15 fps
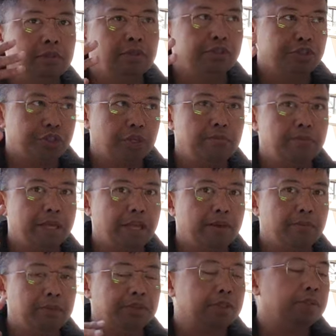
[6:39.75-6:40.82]
should be
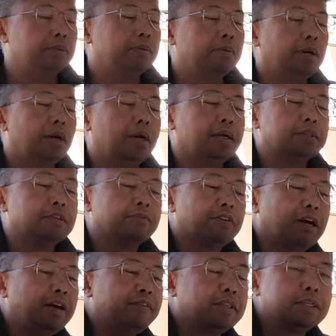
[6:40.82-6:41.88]
able to uh,
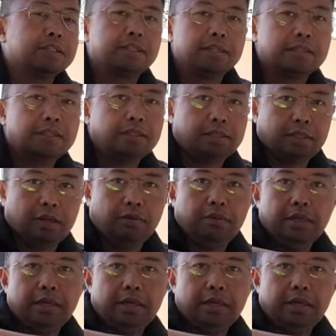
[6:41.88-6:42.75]
survive at this distance. So